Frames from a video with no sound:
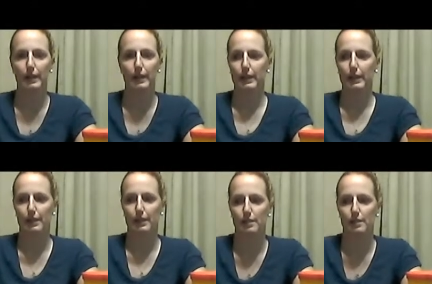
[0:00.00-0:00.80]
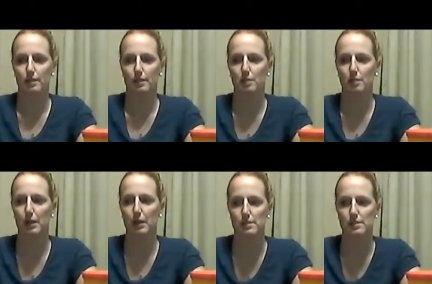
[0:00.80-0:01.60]
and
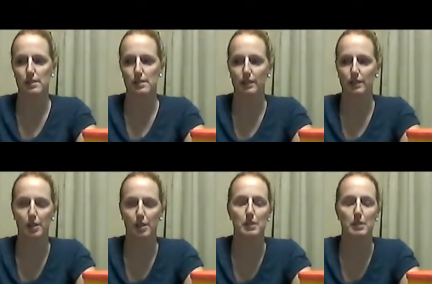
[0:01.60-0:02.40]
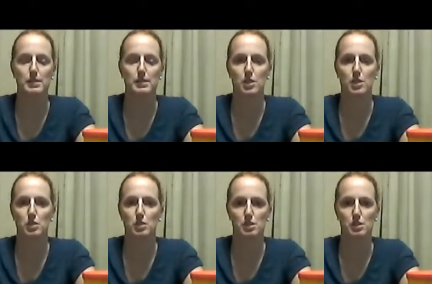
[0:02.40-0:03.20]
Parton's solitary play stage,
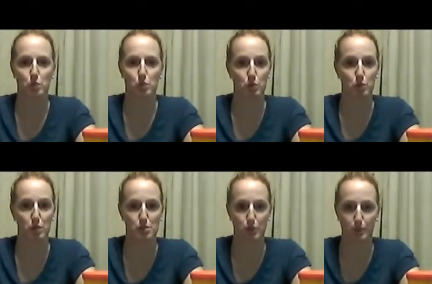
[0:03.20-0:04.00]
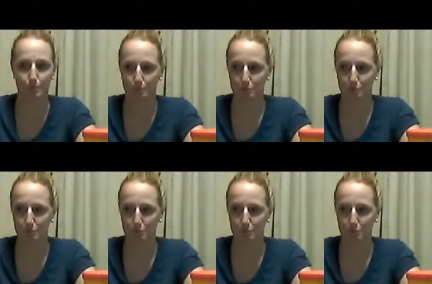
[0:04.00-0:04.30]
which is 2 to 3 years old.